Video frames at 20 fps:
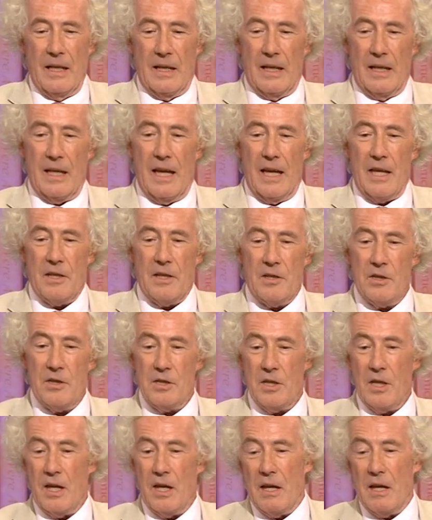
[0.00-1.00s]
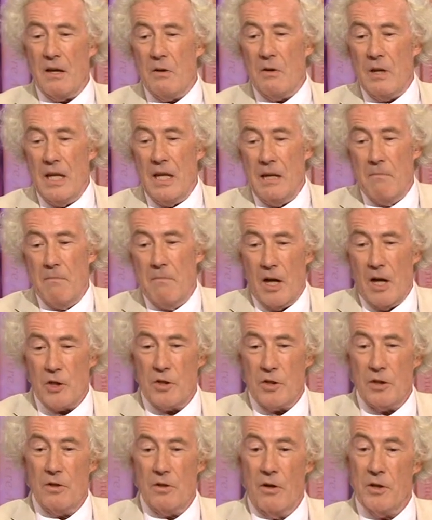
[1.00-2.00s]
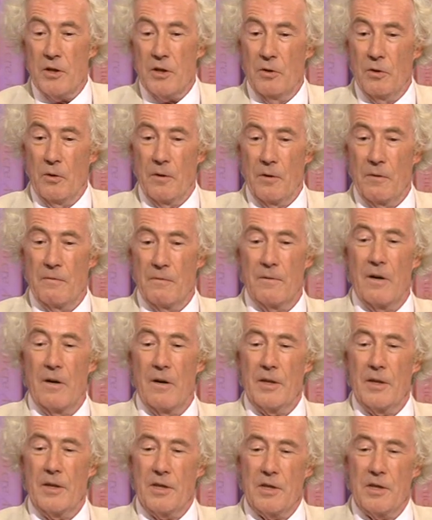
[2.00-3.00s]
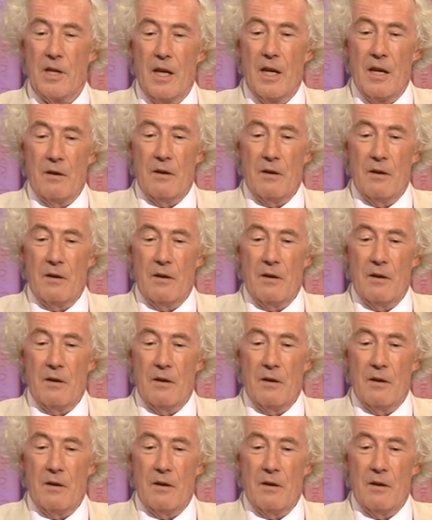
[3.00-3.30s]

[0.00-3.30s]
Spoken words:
And he marched across northern France